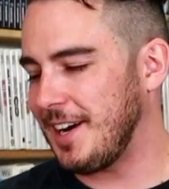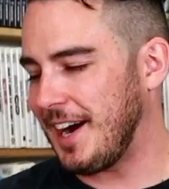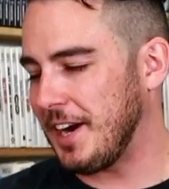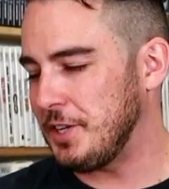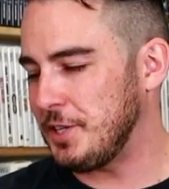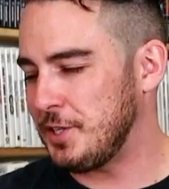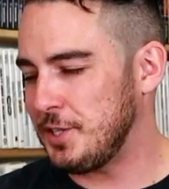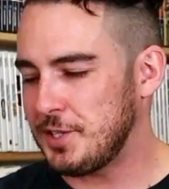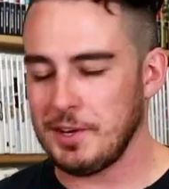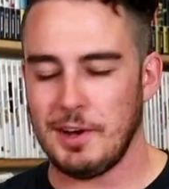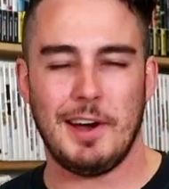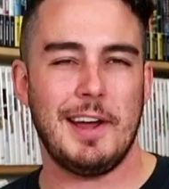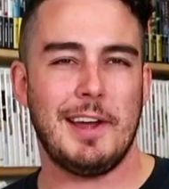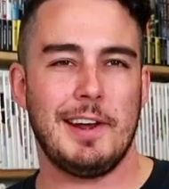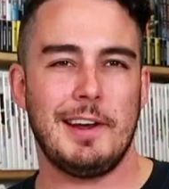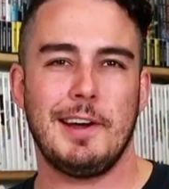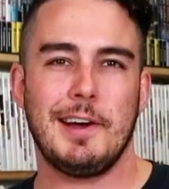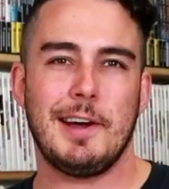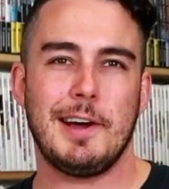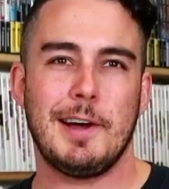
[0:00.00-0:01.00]
I saw it
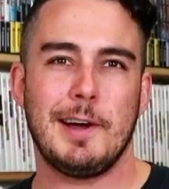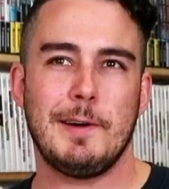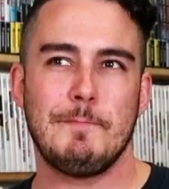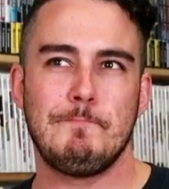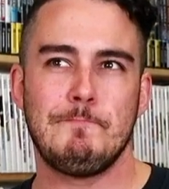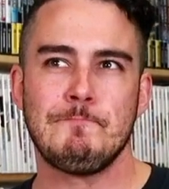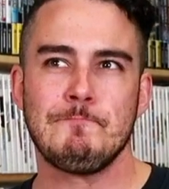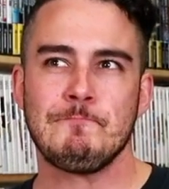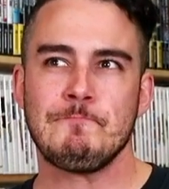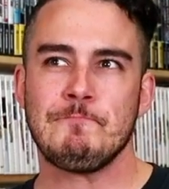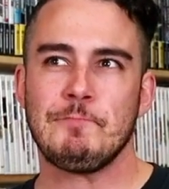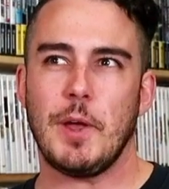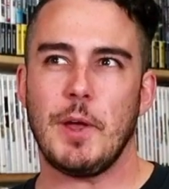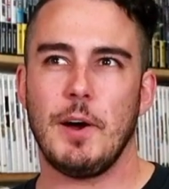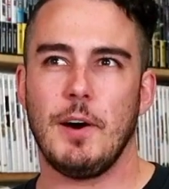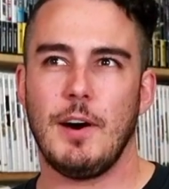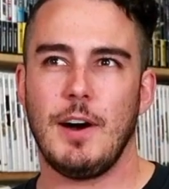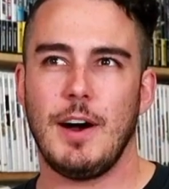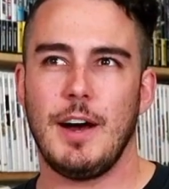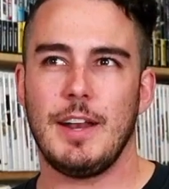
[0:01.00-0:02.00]
on
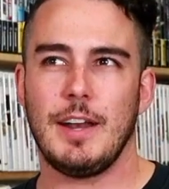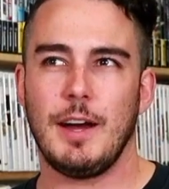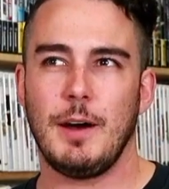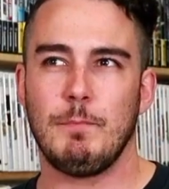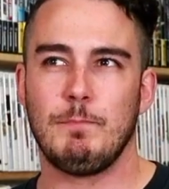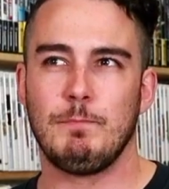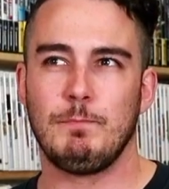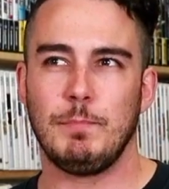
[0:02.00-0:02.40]
a